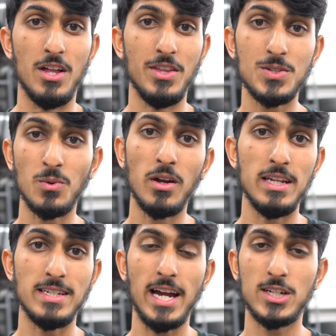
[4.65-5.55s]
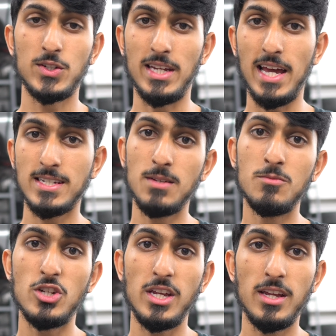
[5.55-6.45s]
This one is actually an
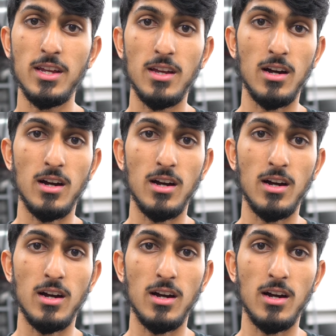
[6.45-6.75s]
SMG,